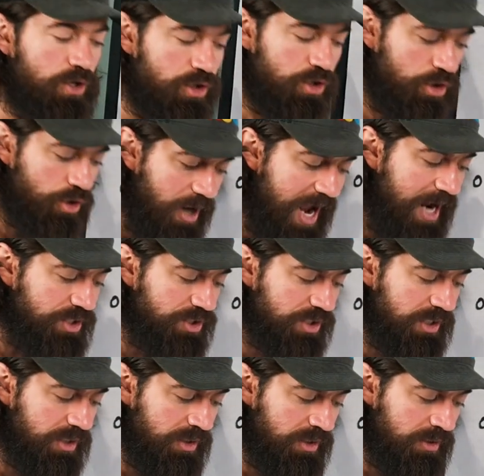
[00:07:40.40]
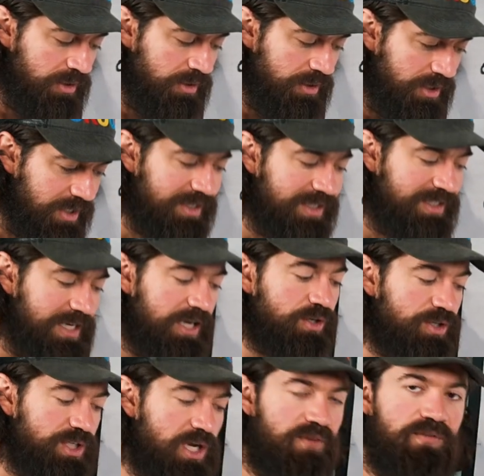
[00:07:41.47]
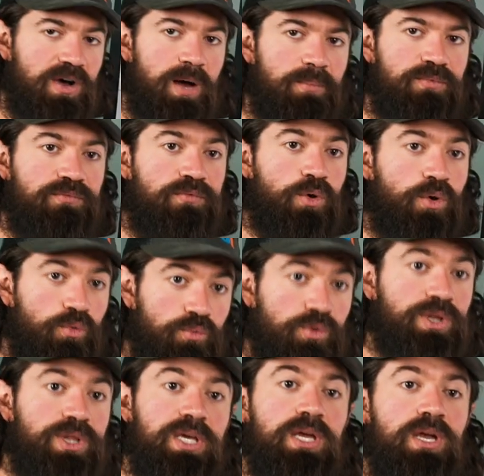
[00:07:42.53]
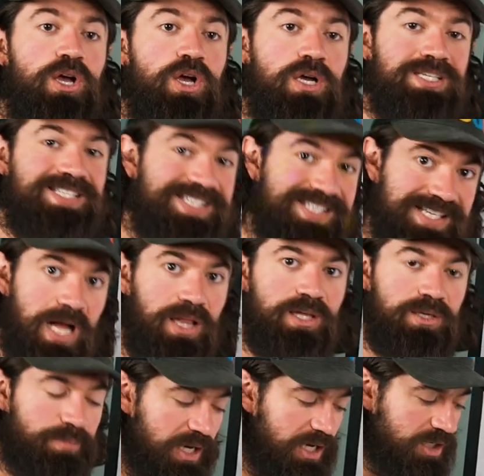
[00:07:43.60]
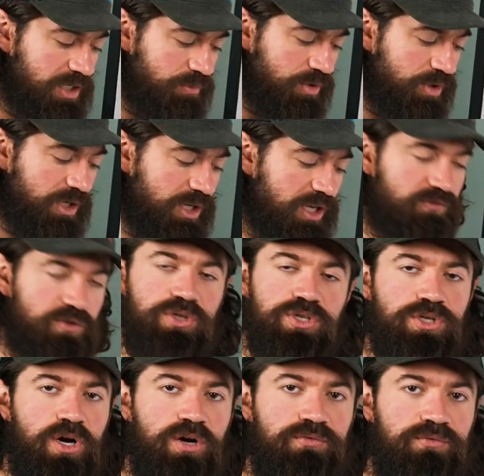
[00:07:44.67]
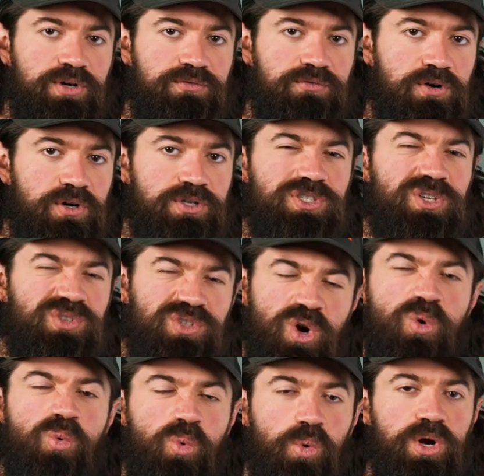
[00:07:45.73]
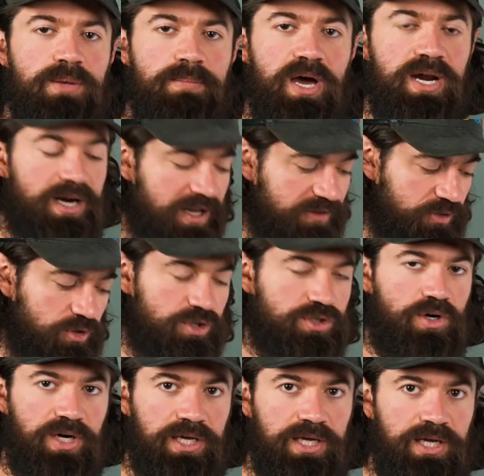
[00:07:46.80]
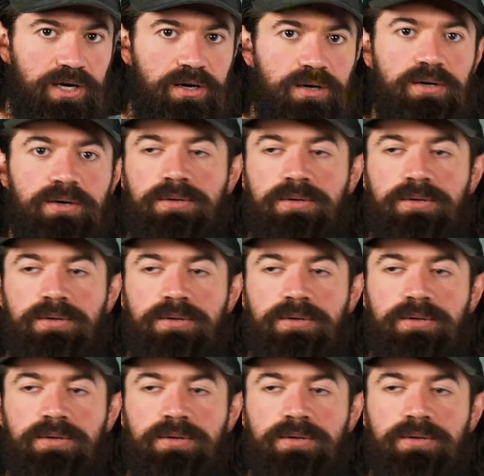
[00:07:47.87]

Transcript: You're actually going to set yourself up for a really solid paid community if you start free first. So don't worry about it if you're starting here.